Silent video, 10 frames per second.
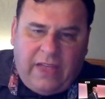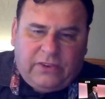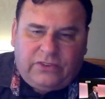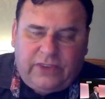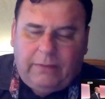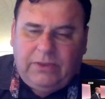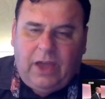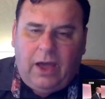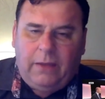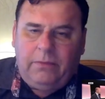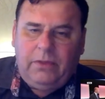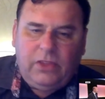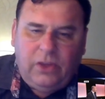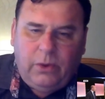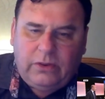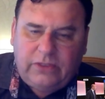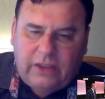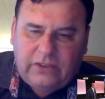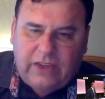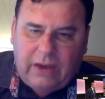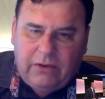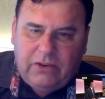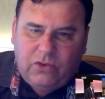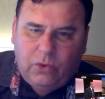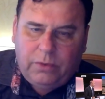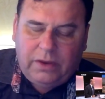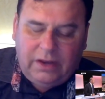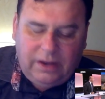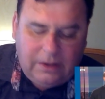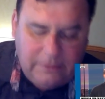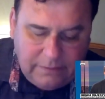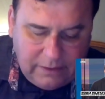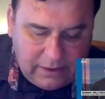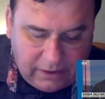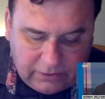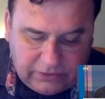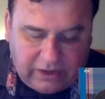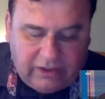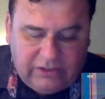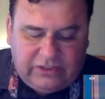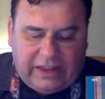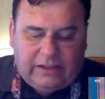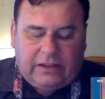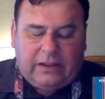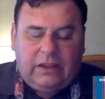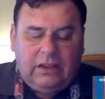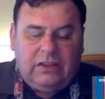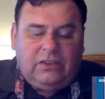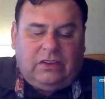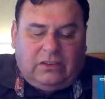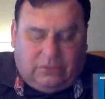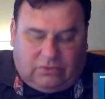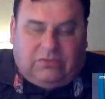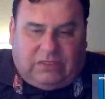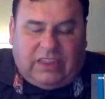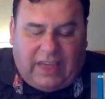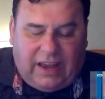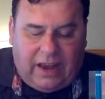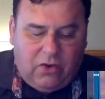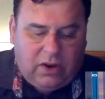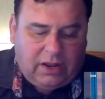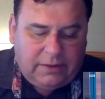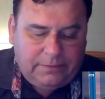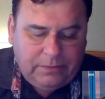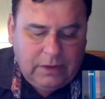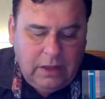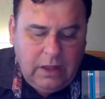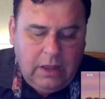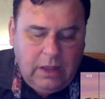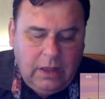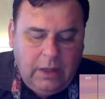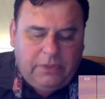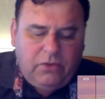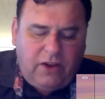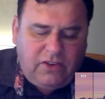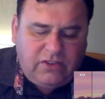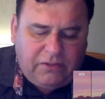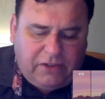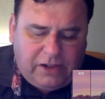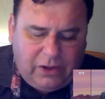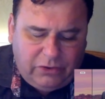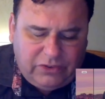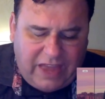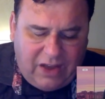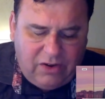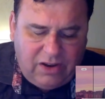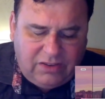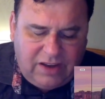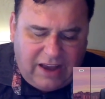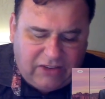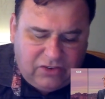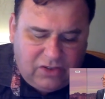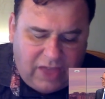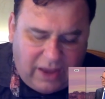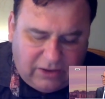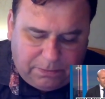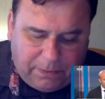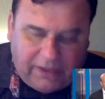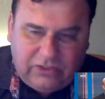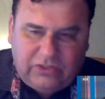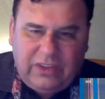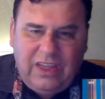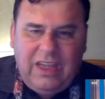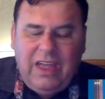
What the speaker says: At the same time, the USS Harry Truman is sailing to that area. But the Russians have closed down international airspace